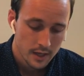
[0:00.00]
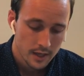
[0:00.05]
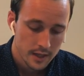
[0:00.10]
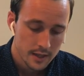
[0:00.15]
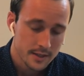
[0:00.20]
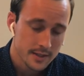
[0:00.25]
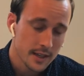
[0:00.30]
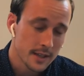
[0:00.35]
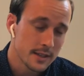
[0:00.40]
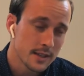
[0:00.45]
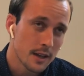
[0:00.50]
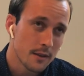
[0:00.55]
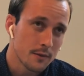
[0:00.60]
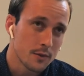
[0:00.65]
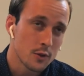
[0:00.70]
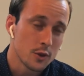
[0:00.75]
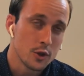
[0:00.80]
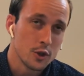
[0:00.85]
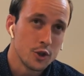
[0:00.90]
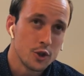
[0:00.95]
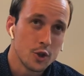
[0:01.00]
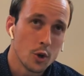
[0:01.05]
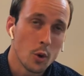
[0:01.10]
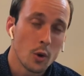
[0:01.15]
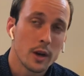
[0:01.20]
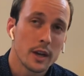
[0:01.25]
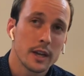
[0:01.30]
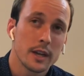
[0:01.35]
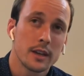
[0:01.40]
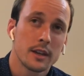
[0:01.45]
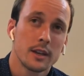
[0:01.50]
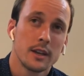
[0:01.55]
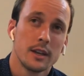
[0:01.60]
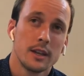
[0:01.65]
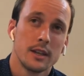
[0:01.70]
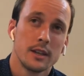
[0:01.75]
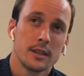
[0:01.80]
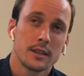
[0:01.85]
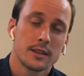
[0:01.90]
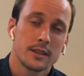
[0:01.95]
It says that for the joy
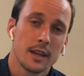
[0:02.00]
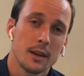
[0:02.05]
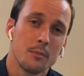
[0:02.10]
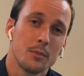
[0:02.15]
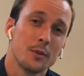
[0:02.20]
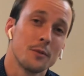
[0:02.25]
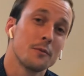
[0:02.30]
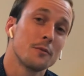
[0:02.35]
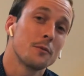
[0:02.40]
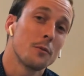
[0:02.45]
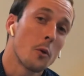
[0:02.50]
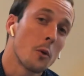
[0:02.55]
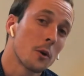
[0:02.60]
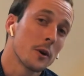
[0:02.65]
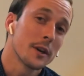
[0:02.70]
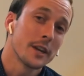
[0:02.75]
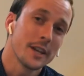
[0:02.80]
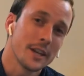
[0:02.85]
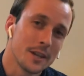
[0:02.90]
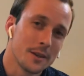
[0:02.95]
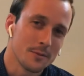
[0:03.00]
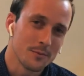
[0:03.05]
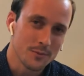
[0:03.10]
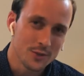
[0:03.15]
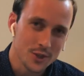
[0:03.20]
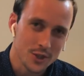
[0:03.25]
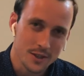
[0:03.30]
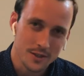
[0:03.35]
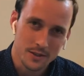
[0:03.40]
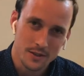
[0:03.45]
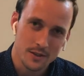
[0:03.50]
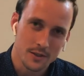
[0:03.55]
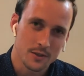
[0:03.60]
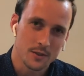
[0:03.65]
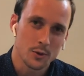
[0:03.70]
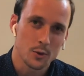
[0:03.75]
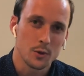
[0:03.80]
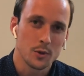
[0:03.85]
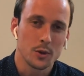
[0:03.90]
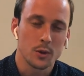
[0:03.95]
set before him, Jesus
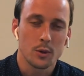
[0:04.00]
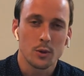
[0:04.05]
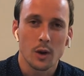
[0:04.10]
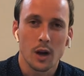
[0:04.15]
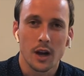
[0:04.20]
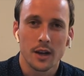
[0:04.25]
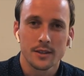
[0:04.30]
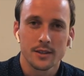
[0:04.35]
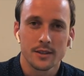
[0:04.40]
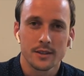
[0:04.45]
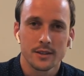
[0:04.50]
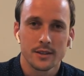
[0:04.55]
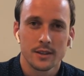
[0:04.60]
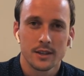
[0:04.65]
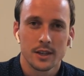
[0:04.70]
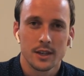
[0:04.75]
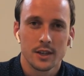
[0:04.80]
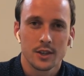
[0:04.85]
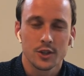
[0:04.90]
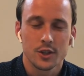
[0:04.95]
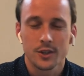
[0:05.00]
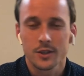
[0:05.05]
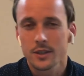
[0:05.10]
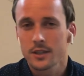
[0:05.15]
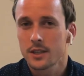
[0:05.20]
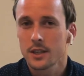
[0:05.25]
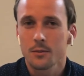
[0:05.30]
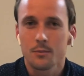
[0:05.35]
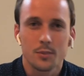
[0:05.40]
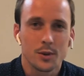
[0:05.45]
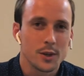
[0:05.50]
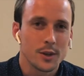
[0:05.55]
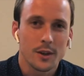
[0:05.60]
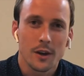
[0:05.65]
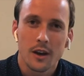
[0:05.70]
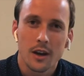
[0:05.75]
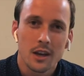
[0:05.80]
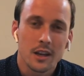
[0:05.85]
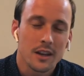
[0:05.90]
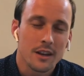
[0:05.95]
endured the cross. Jesus didn't put
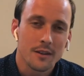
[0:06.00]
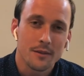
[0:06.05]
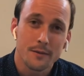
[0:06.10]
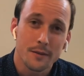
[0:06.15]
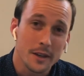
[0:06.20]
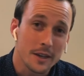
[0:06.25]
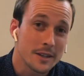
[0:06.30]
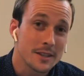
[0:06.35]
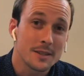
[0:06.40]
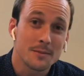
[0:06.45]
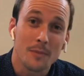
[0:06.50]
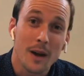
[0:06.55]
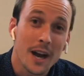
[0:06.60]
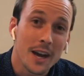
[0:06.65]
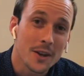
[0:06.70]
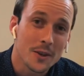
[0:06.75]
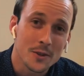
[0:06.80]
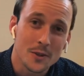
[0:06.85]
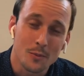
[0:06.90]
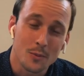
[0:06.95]
on a fake smile to